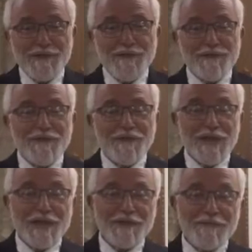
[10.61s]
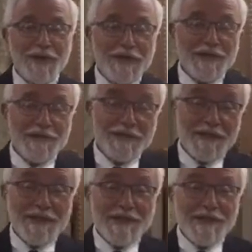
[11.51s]
we would reflect upon
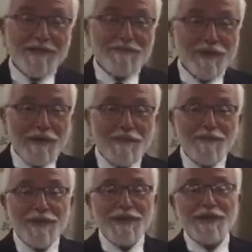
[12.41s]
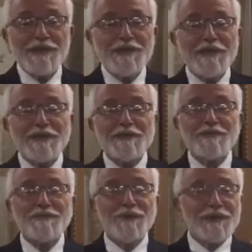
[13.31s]
probably
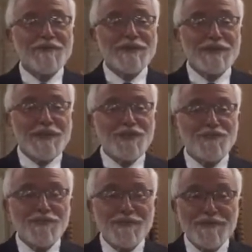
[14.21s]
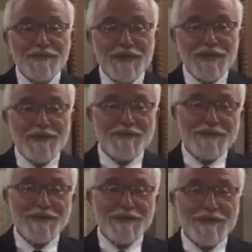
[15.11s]
one of the central
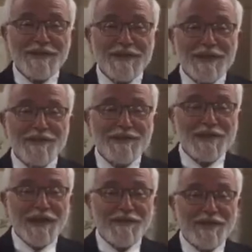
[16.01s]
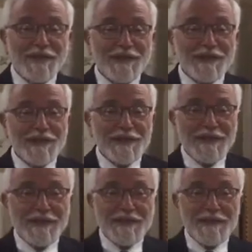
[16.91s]
tefillos in the Slichas Davening,
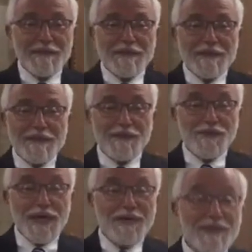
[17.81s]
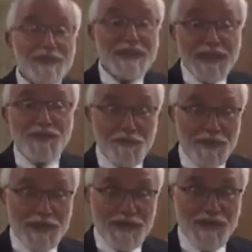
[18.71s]
no doubt the
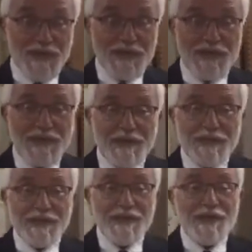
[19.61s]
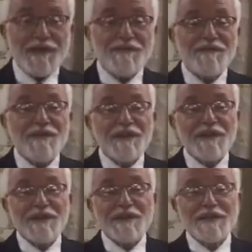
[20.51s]
centerpiece of
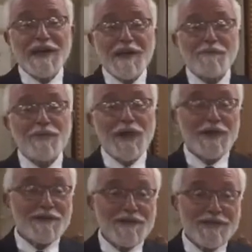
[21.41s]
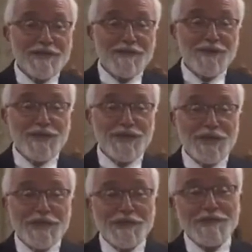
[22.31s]
our prayers in
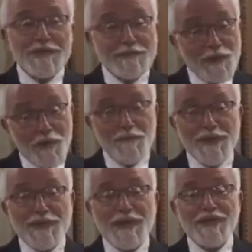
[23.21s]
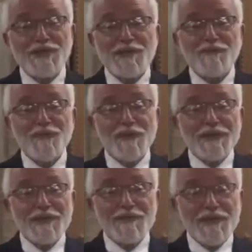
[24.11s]
wishing and hoping that Hashem will grant us